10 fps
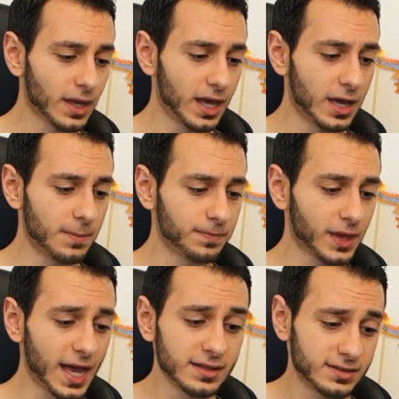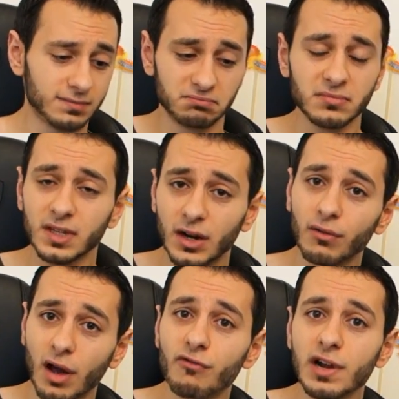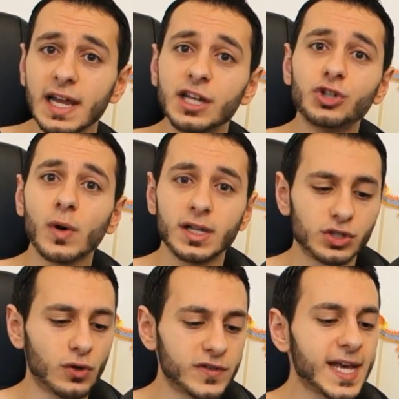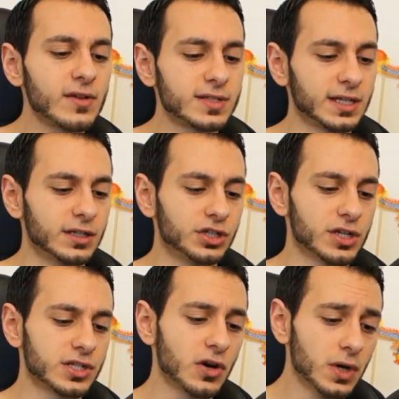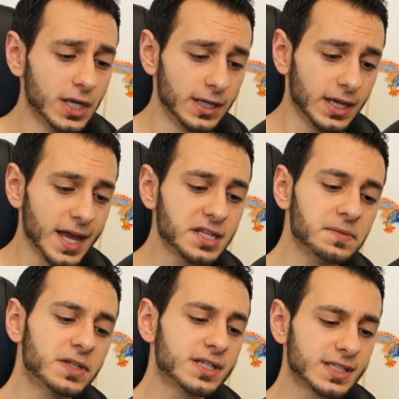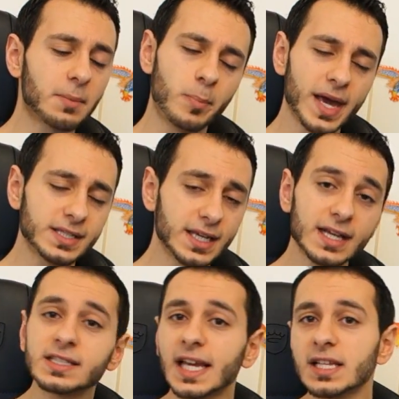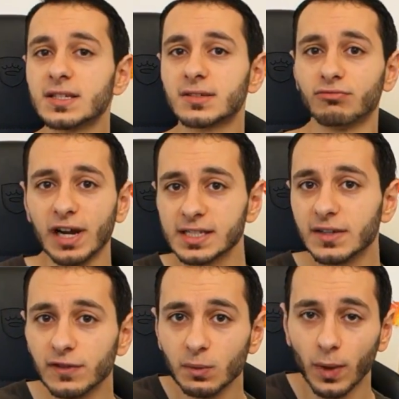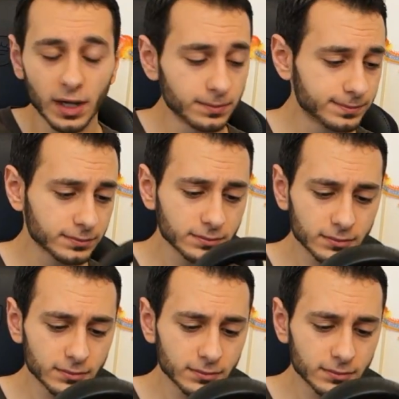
Um, and you know, I really enjoyed the sort of sound signature. So in terms of the sub bass, it extends relatively well.